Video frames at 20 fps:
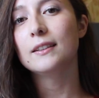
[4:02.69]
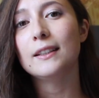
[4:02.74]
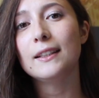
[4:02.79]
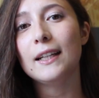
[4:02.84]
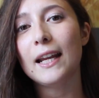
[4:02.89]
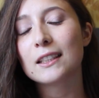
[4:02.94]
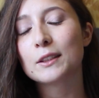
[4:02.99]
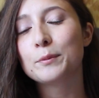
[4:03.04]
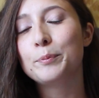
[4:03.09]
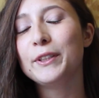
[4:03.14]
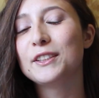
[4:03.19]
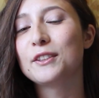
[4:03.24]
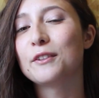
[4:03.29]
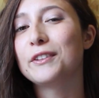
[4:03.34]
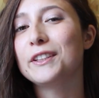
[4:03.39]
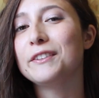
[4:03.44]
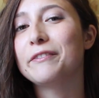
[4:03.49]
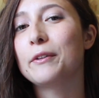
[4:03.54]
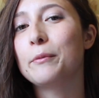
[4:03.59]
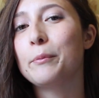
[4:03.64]
The next piece
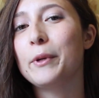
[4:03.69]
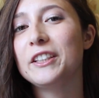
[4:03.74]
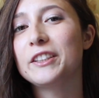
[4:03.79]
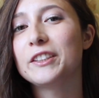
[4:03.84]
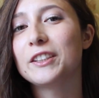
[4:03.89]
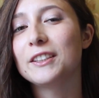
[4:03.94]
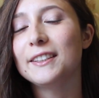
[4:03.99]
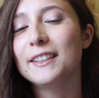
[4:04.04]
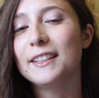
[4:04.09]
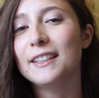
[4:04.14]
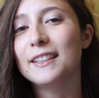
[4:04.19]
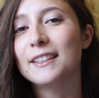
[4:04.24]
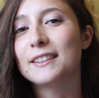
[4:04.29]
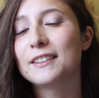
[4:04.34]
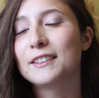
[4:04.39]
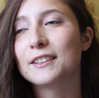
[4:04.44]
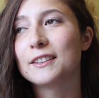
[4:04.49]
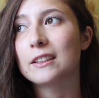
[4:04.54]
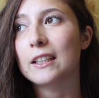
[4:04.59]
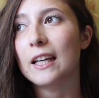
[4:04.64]
of information
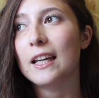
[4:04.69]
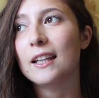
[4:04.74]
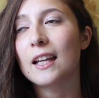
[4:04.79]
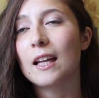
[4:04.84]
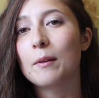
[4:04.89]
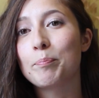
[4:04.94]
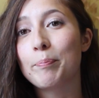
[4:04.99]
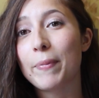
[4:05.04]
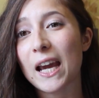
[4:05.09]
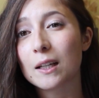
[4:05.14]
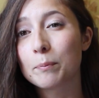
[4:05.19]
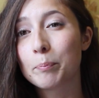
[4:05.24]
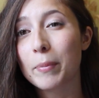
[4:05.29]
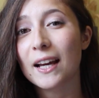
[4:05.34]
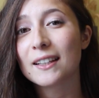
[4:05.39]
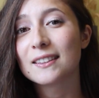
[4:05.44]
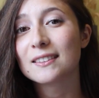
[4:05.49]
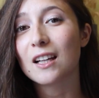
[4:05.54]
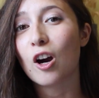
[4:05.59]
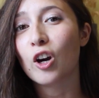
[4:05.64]
is to say that
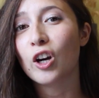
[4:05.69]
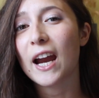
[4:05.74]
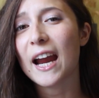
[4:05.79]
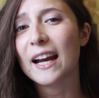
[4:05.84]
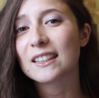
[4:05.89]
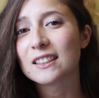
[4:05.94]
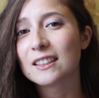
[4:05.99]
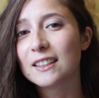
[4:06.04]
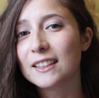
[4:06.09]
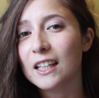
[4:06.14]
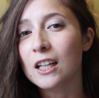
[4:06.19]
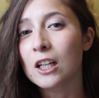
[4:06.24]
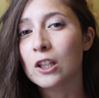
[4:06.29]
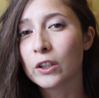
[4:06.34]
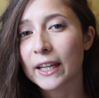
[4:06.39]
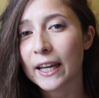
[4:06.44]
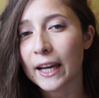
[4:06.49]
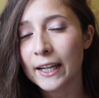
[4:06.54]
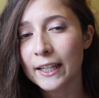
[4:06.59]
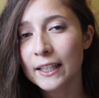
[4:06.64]
backpacks are actually
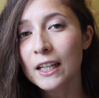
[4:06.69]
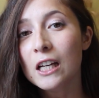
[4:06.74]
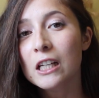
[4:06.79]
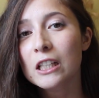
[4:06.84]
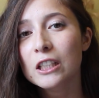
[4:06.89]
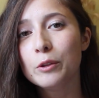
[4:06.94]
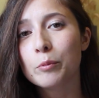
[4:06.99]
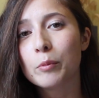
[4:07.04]
okay.